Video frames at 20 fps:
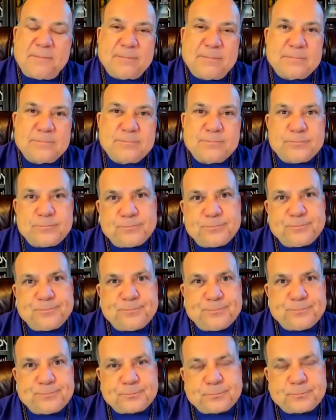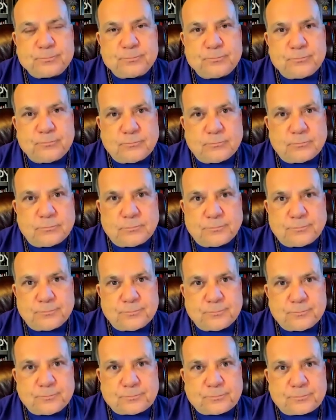
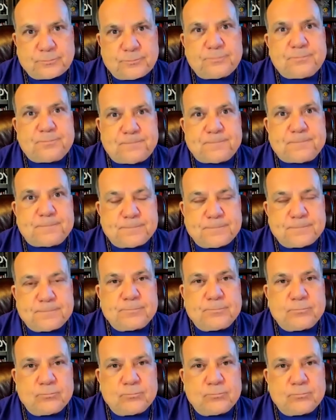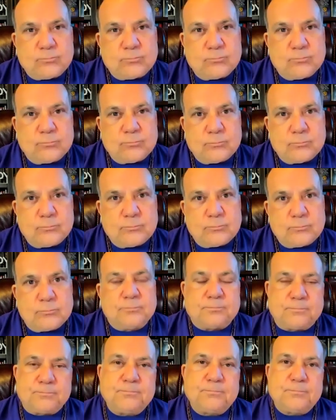
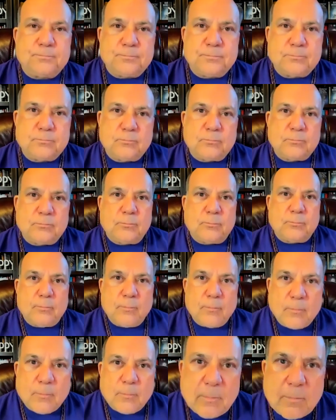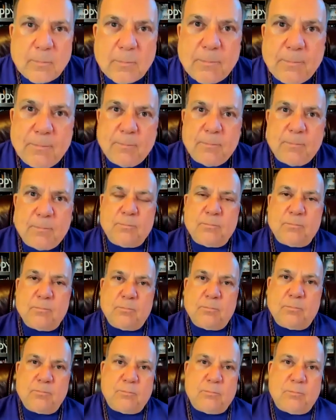
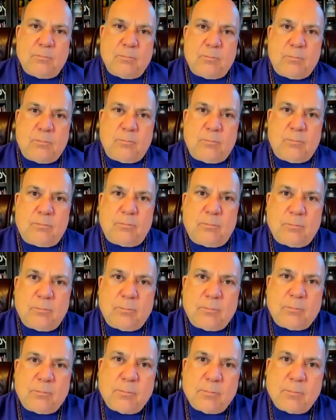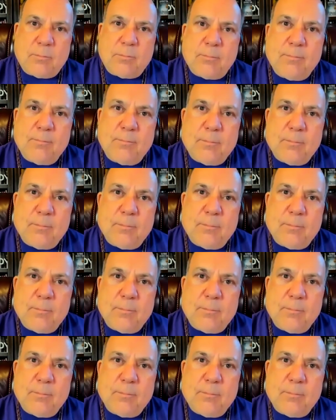No words are spoken by the person on screen.